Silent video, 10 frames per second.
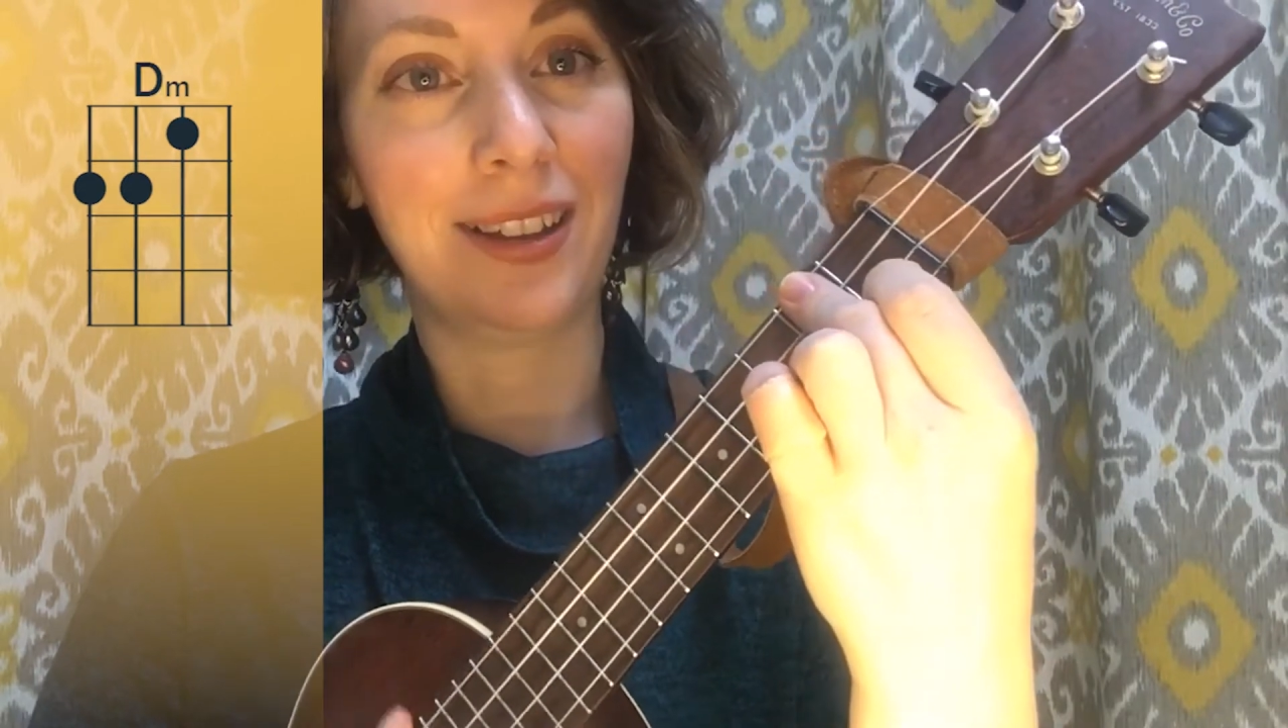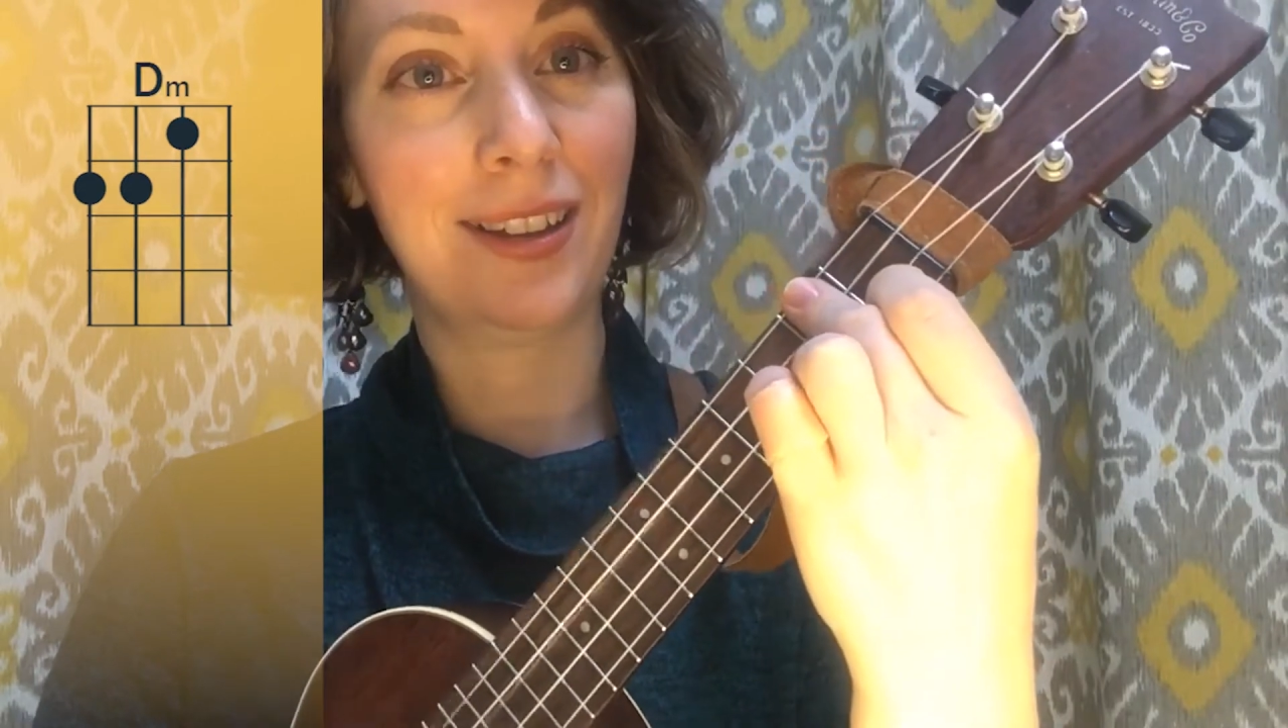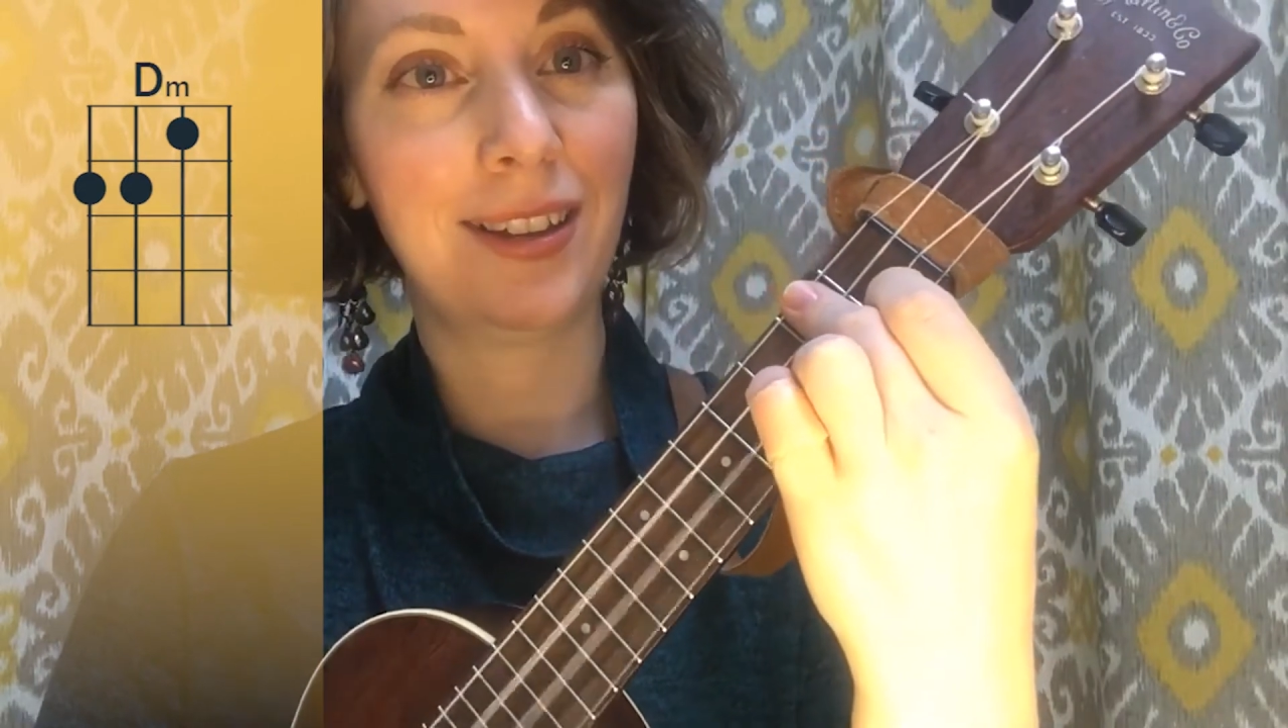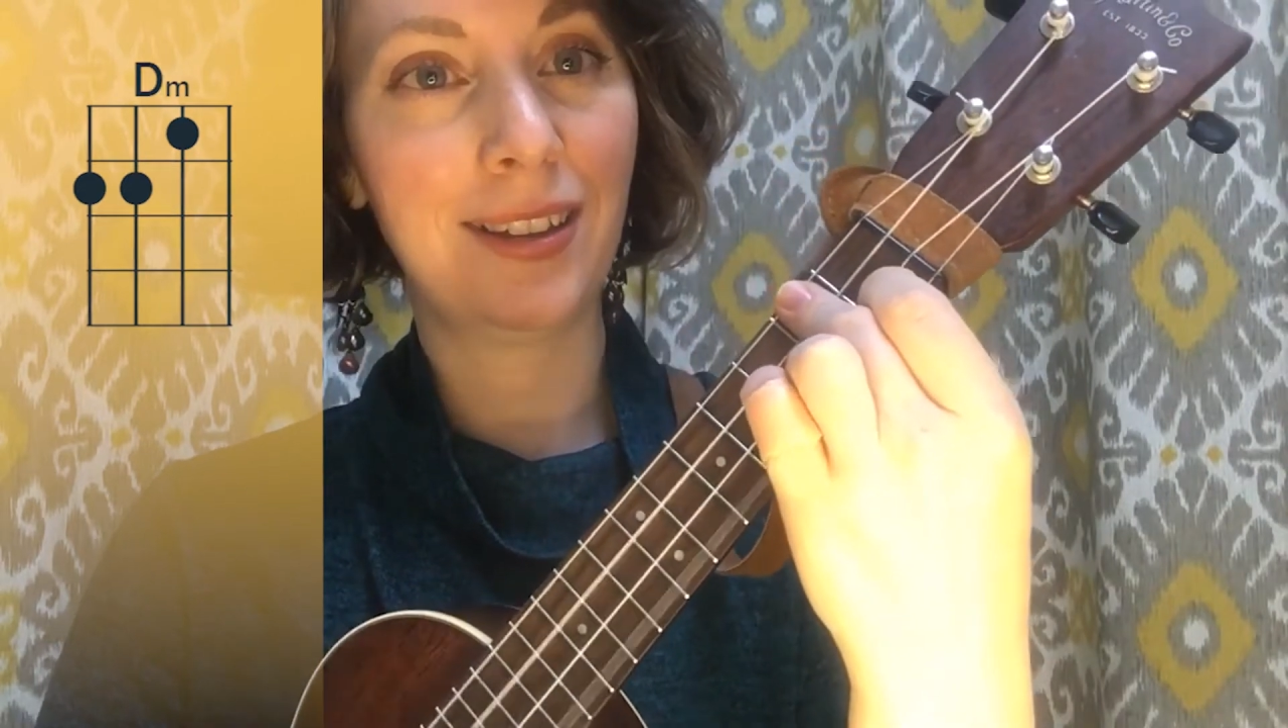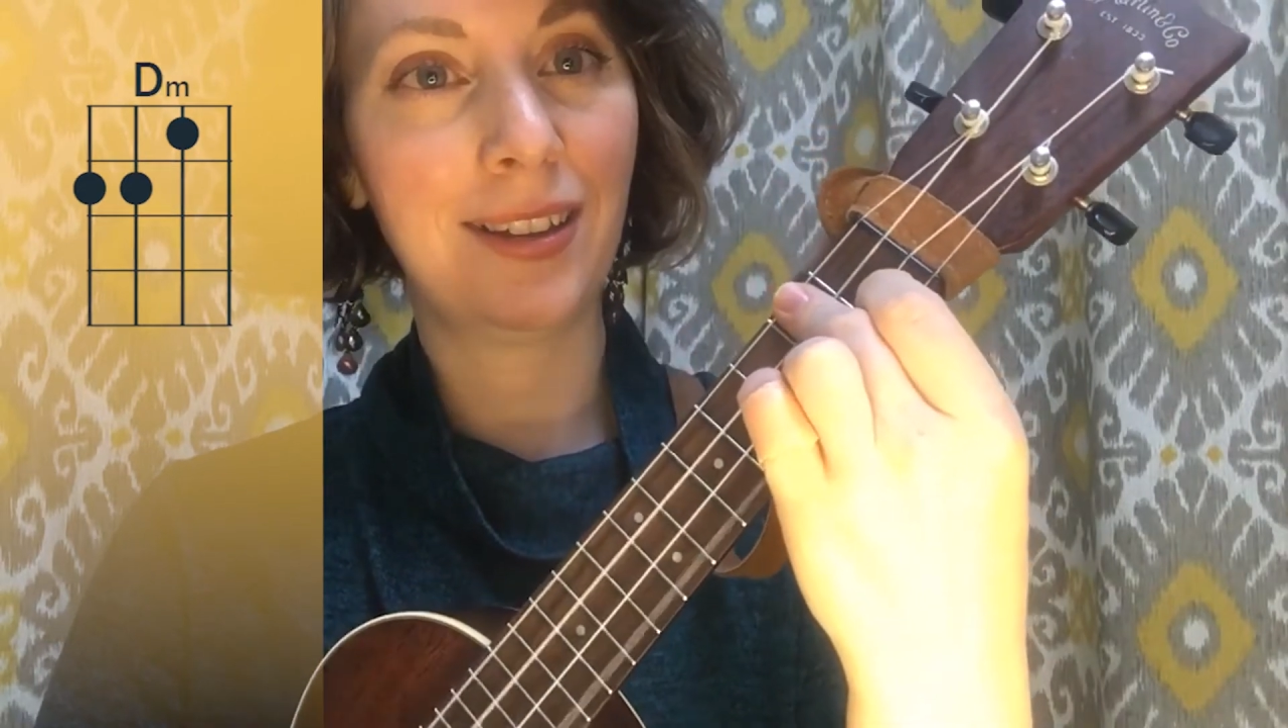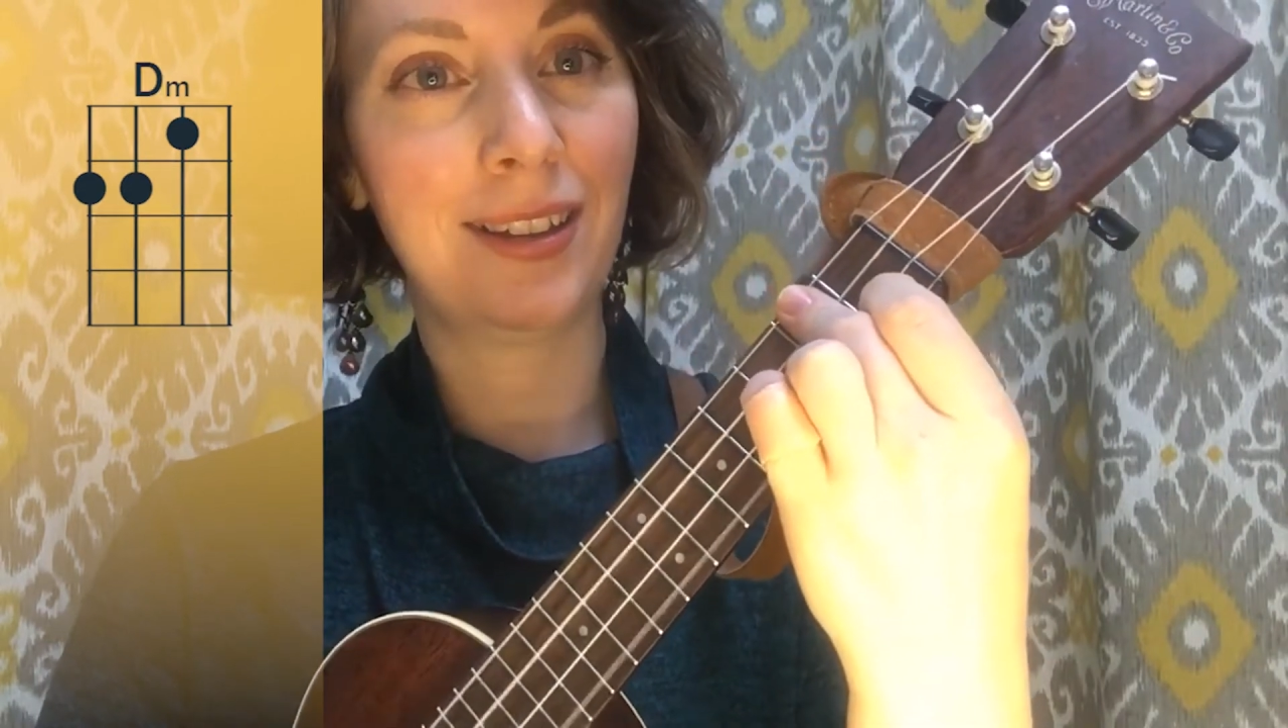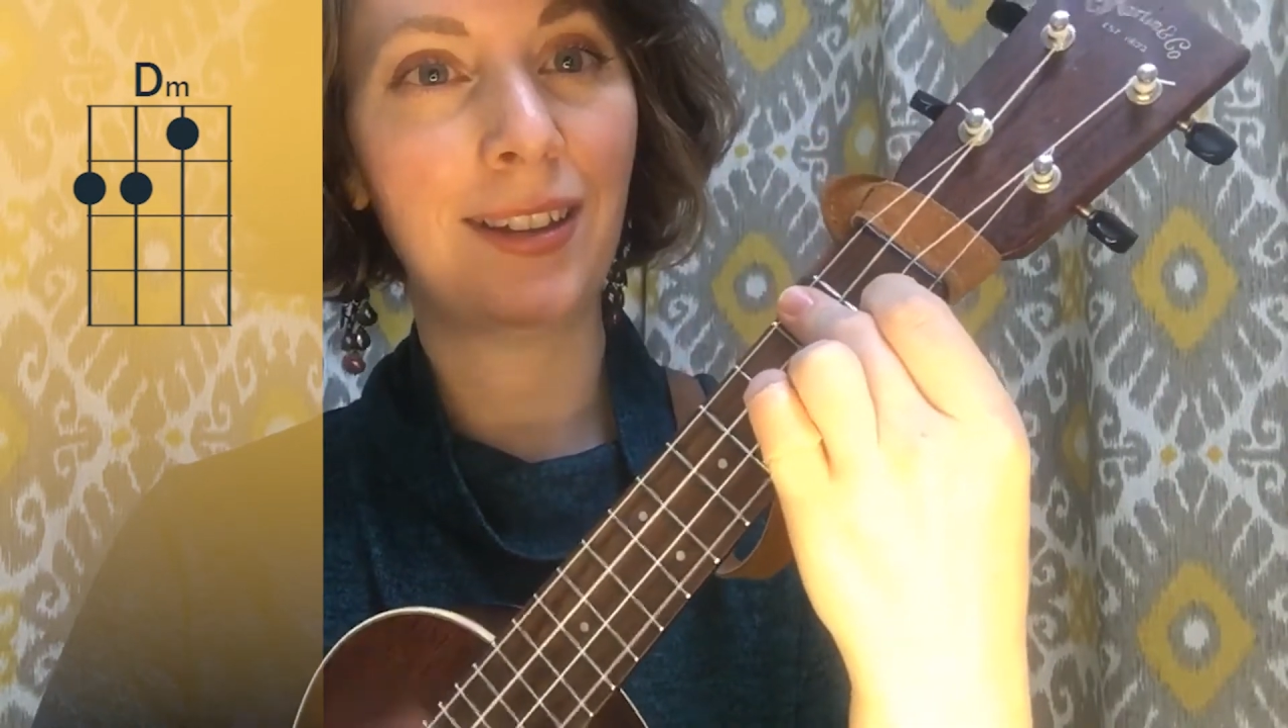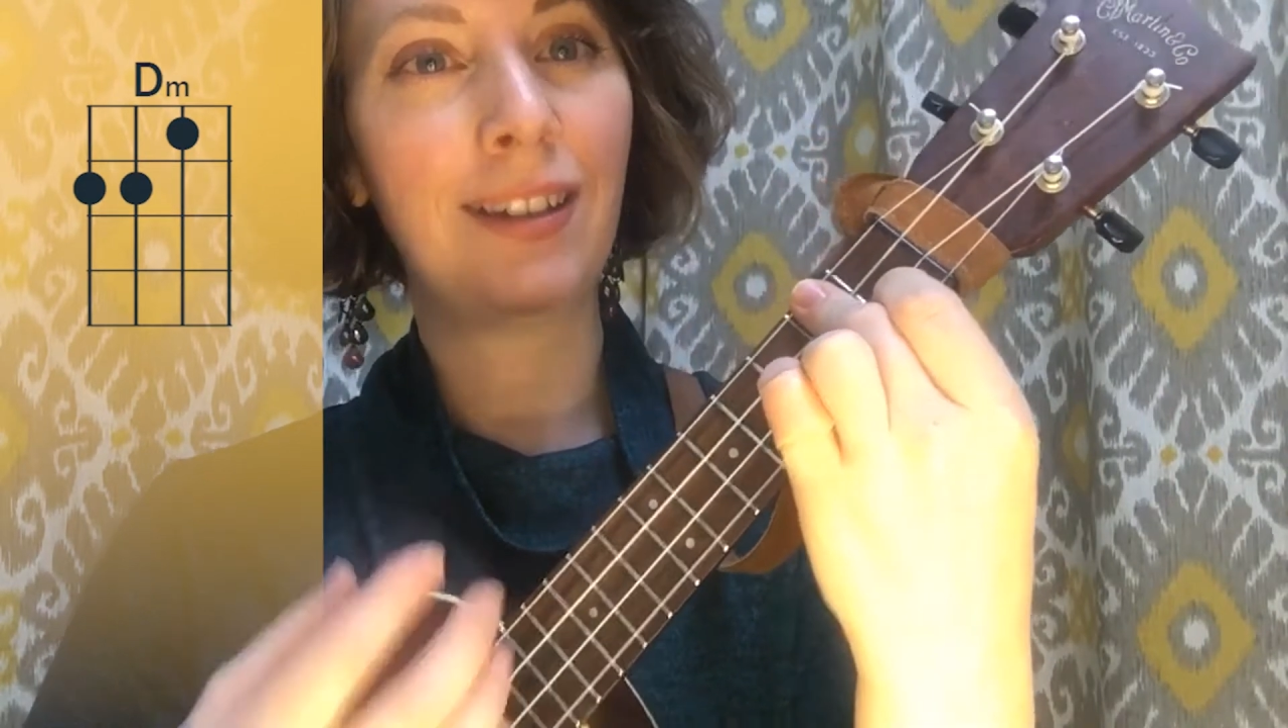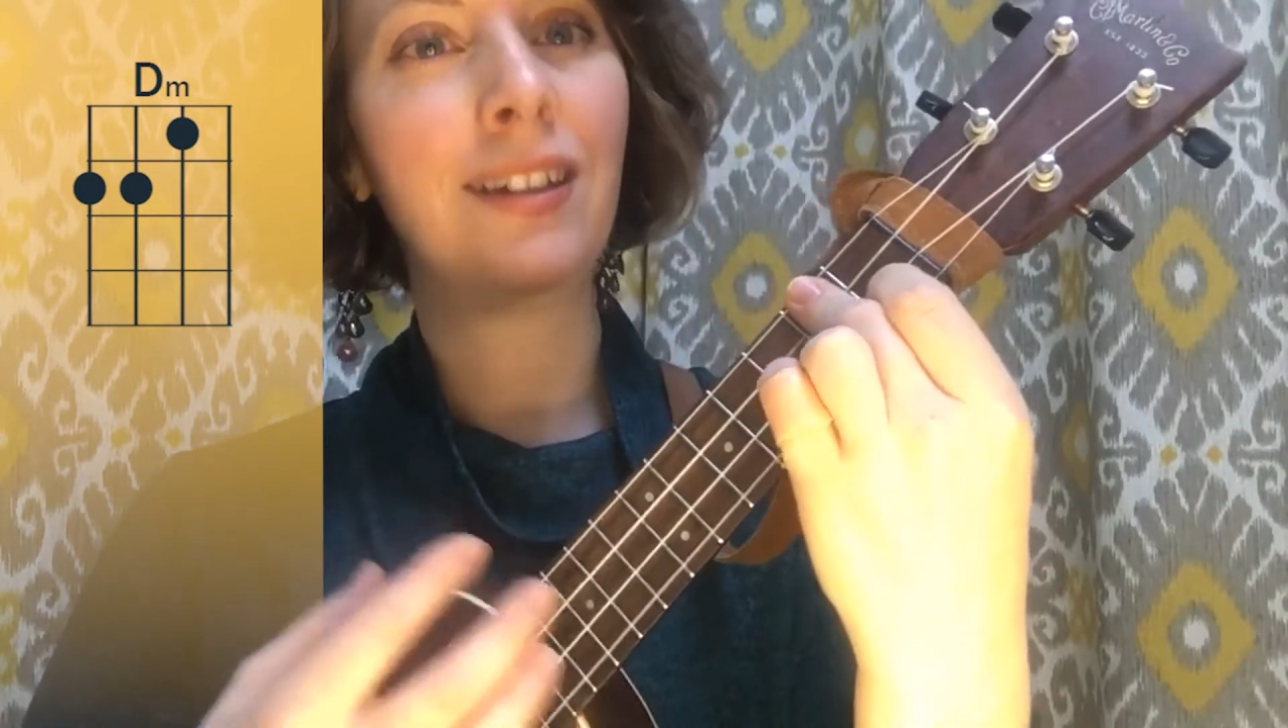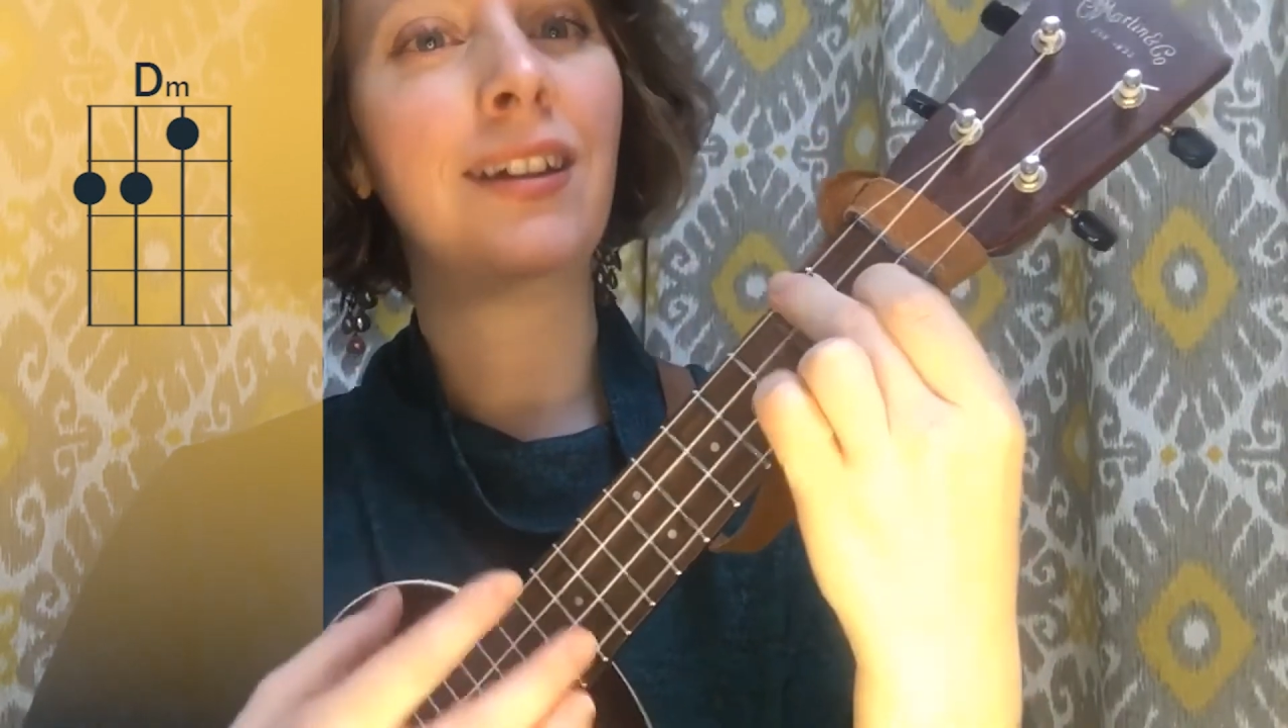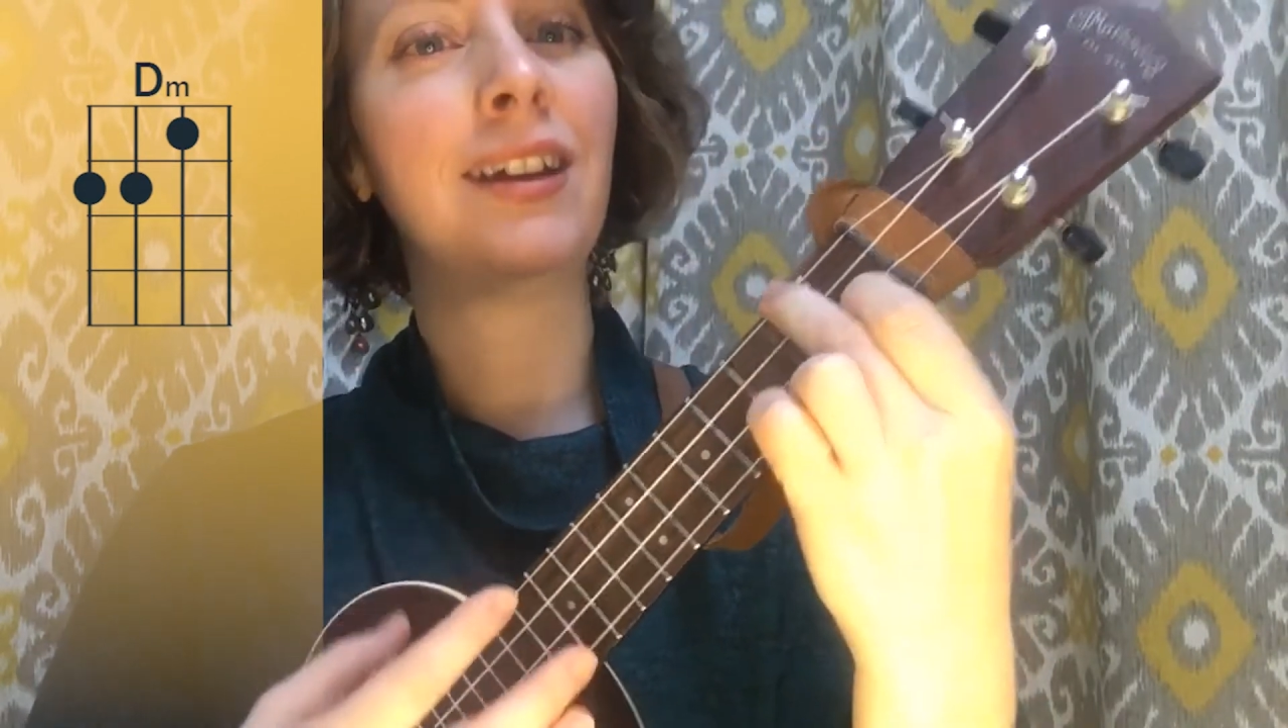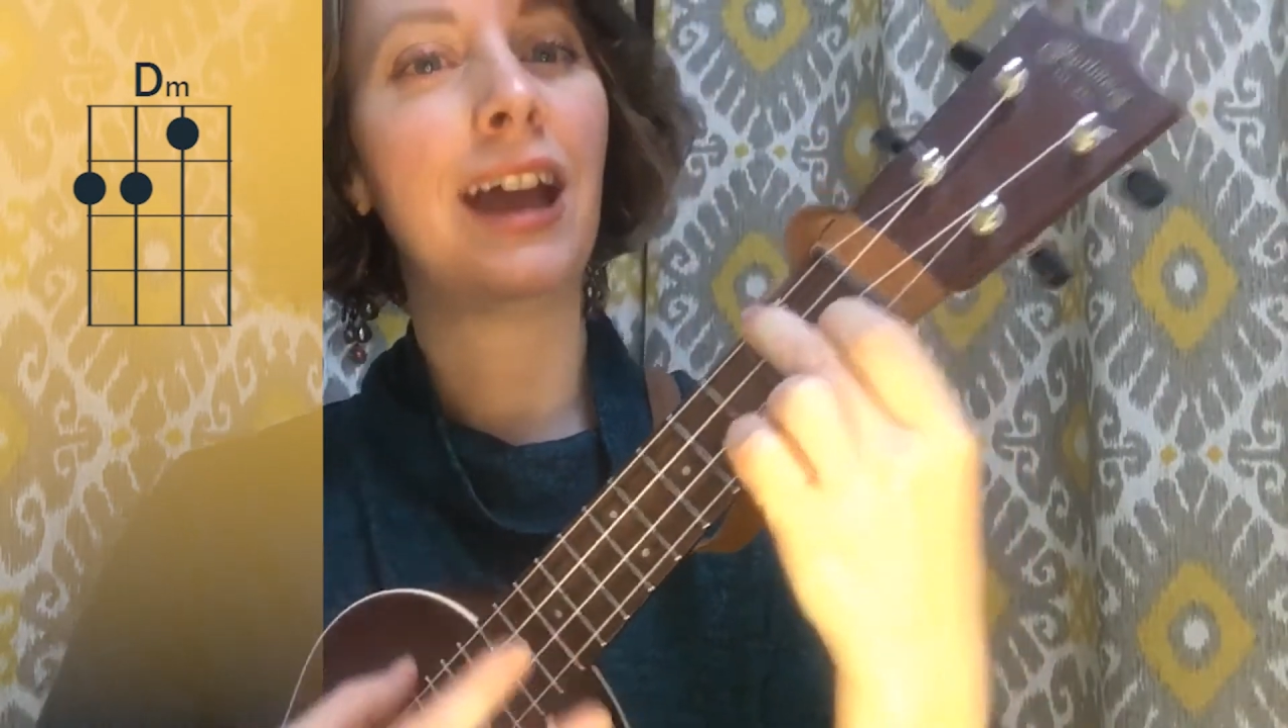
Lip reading: And